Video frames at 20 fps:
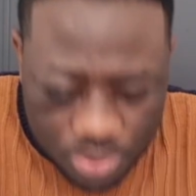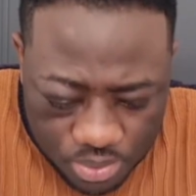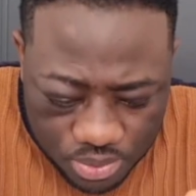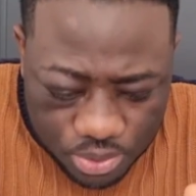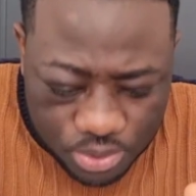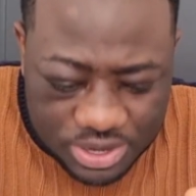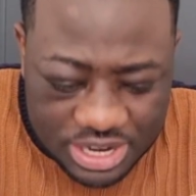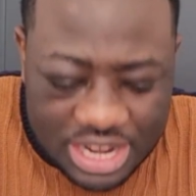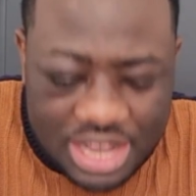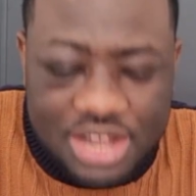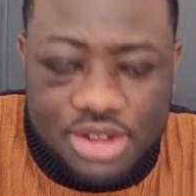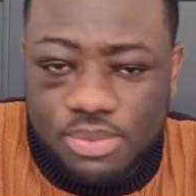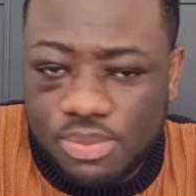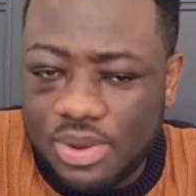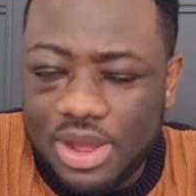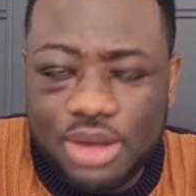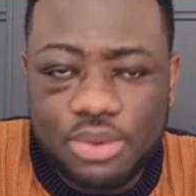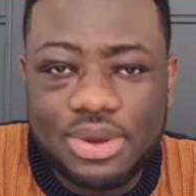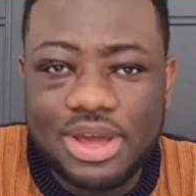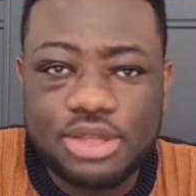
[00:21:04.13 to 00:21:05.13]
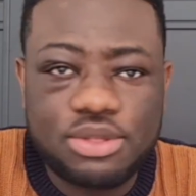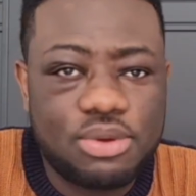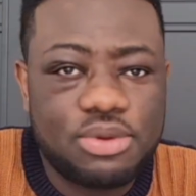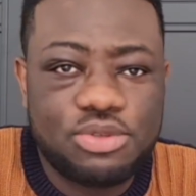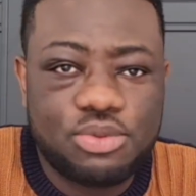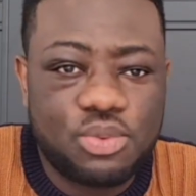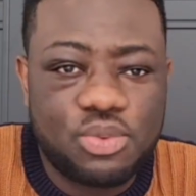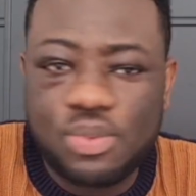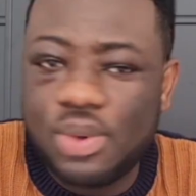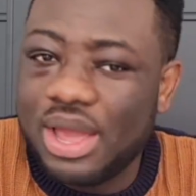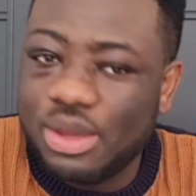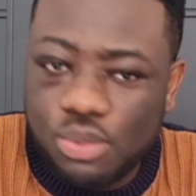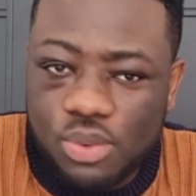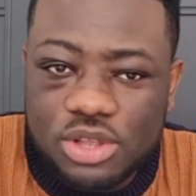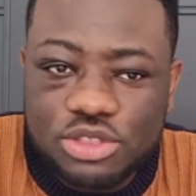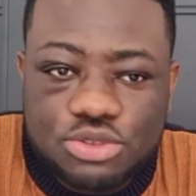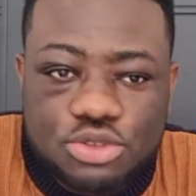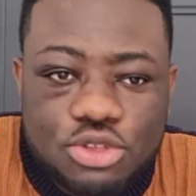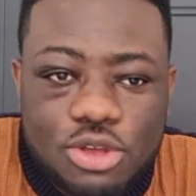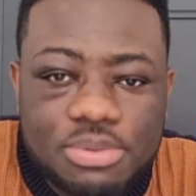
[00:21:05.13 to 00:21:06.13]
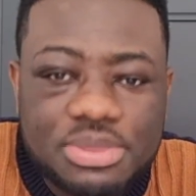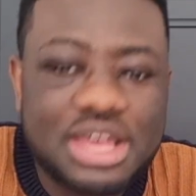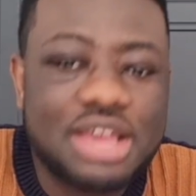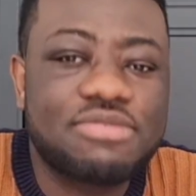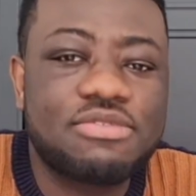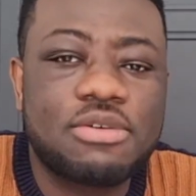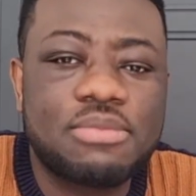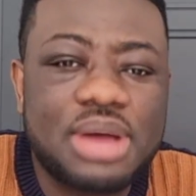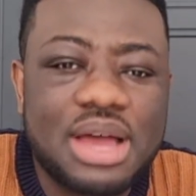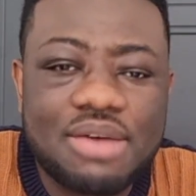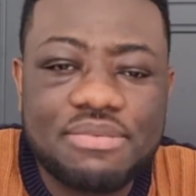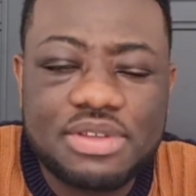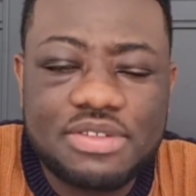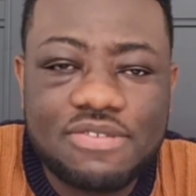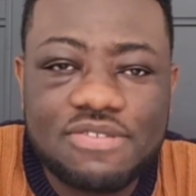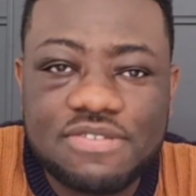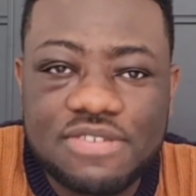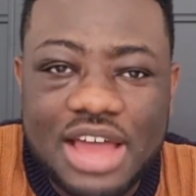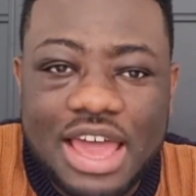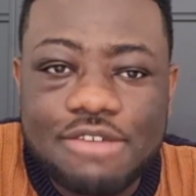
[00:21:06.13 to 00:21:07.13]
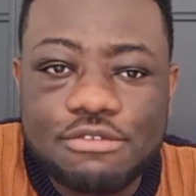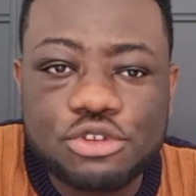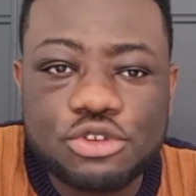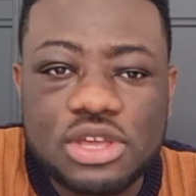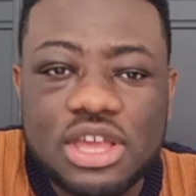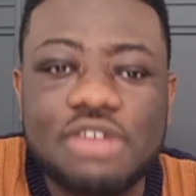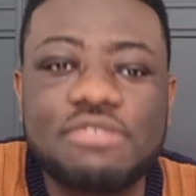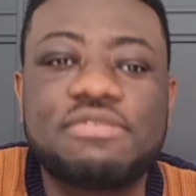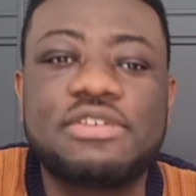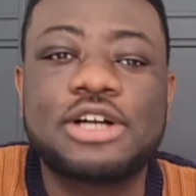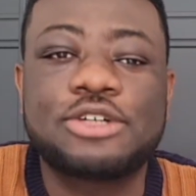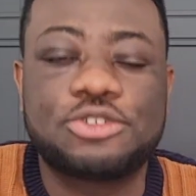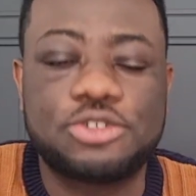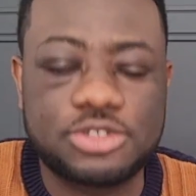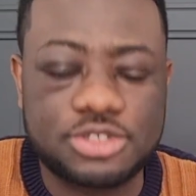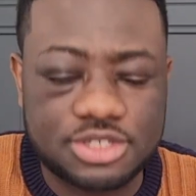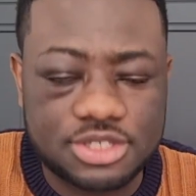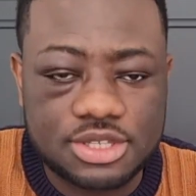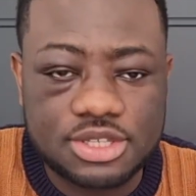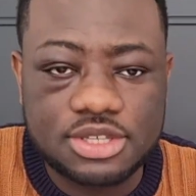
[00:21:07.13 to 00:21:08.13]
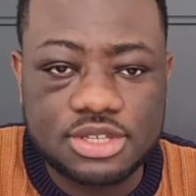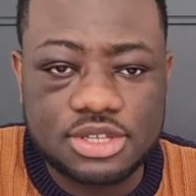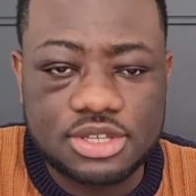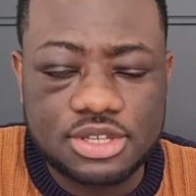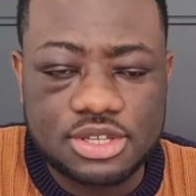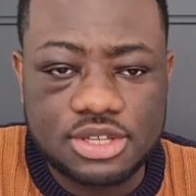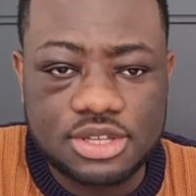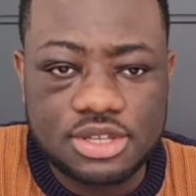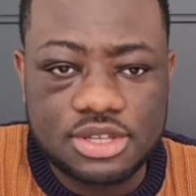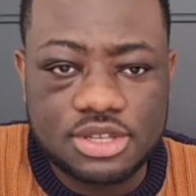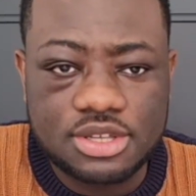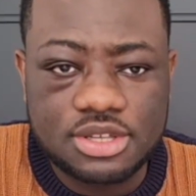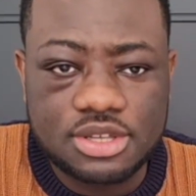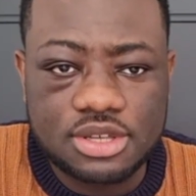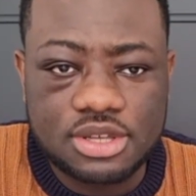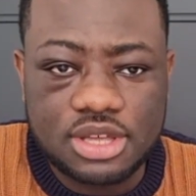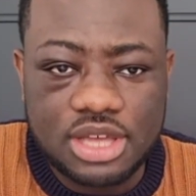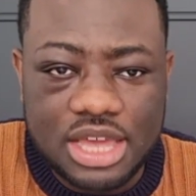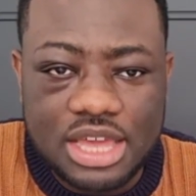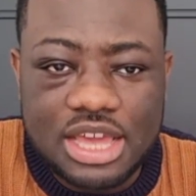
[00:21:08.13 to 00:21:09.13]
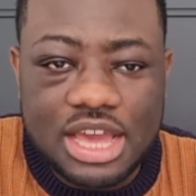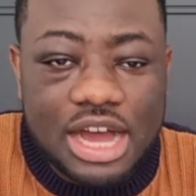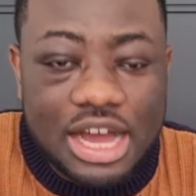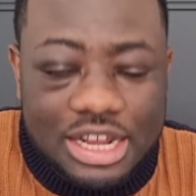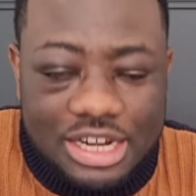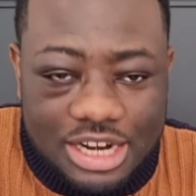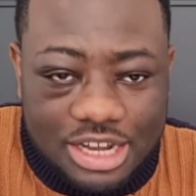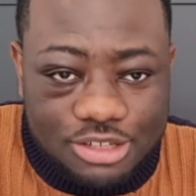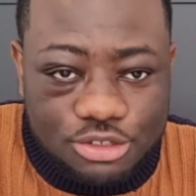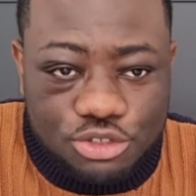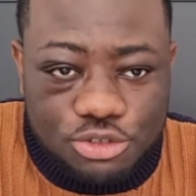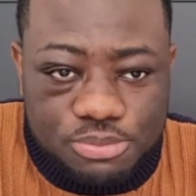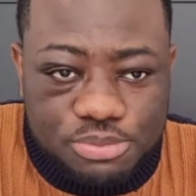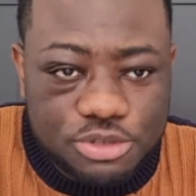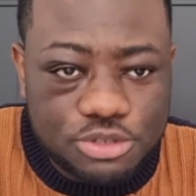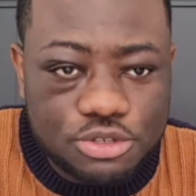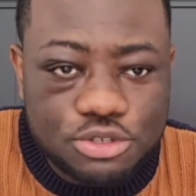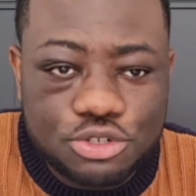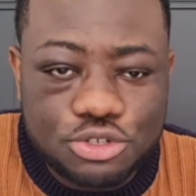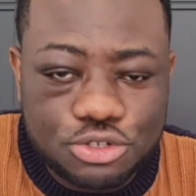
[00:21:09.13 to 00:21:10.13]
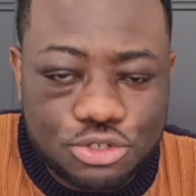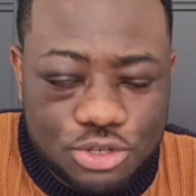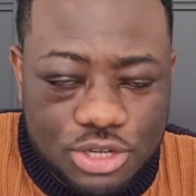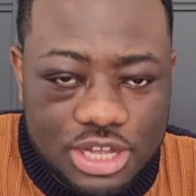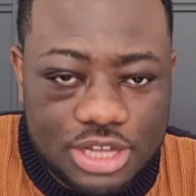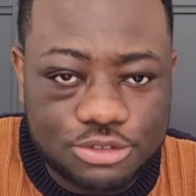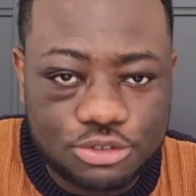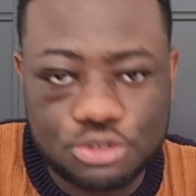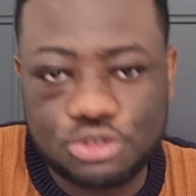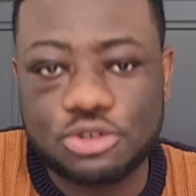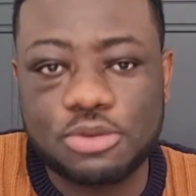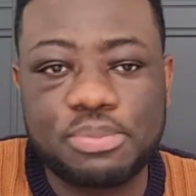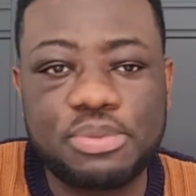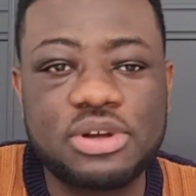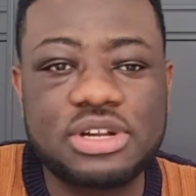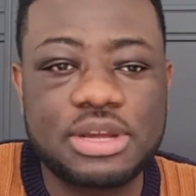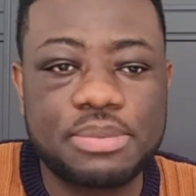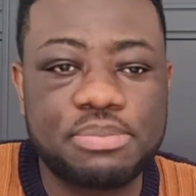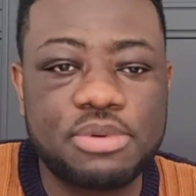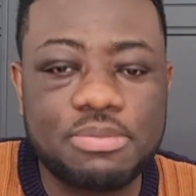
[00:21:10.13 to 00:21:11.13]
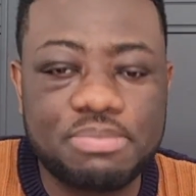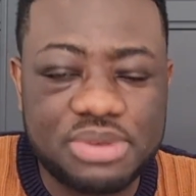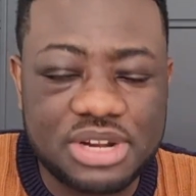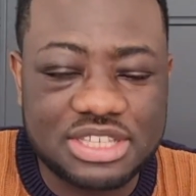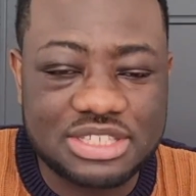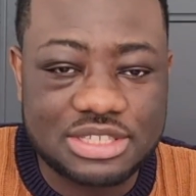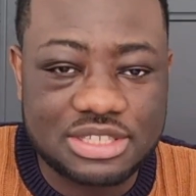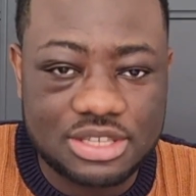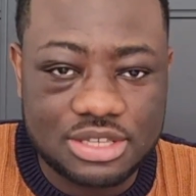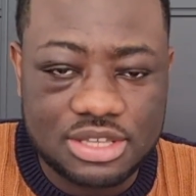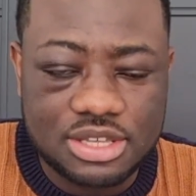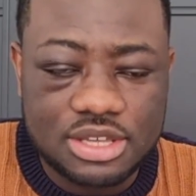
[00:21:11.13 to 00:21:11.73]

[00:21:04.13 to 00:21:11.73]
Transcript: what we will need, what stops us from having 5 sugar factories in Ghana to produce sugar to support the populace?